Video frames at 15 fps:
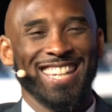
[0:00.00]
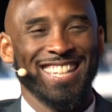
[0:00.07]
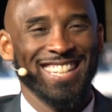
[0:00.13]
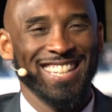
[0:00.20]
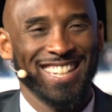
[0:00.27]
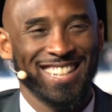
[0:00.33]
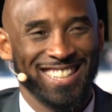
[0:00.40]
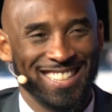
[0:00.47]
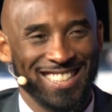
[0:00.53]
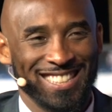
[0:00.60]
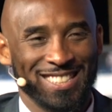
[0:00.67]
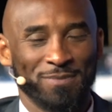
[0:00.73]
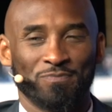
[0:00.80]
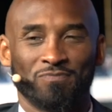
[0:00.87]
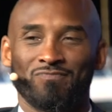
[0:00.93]

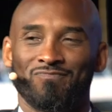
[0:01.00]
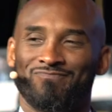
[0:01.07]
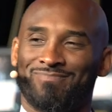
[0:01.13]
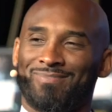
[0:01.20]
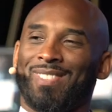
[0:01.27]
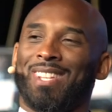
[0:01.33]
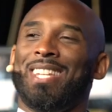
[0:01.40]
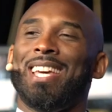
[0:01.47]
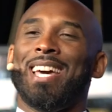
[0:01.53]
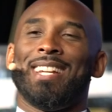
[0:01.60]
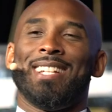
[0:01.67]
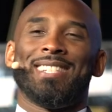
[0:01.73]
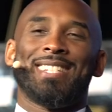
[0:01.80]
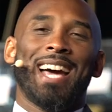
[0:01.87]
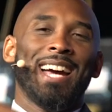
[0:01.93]
Yeah. He
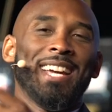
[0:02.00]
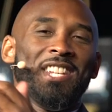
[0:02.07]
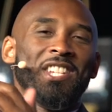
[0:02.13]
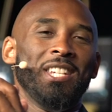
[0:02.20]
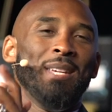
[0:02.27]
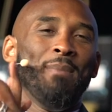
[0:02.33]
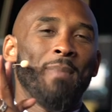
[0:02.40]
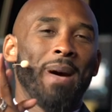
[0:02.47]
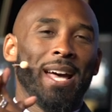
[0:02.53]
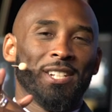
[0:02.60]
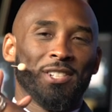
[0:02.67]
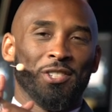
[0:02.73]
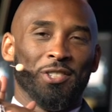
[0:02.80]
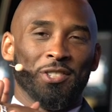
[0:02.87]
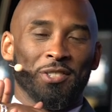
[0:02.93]
had a Tai Chi
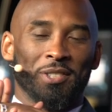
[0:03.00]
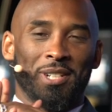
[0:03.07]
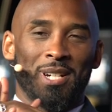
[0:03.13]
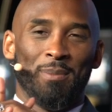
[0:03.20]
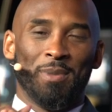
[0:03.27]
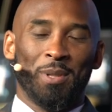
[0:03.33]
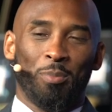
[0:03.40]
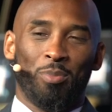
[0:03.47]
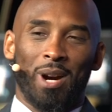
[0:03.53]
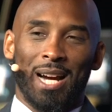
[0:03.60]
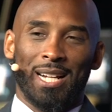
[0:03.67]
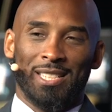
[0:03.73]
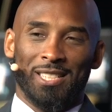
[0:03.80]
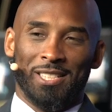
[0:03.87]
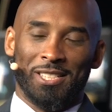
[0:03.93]
master come to
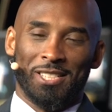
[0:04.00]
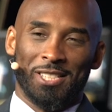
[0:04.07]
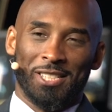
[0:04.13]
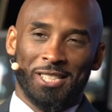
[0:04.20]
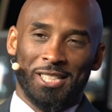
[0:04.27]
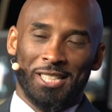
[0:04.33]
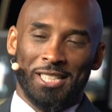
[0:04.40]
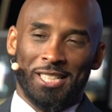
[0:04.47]
practice.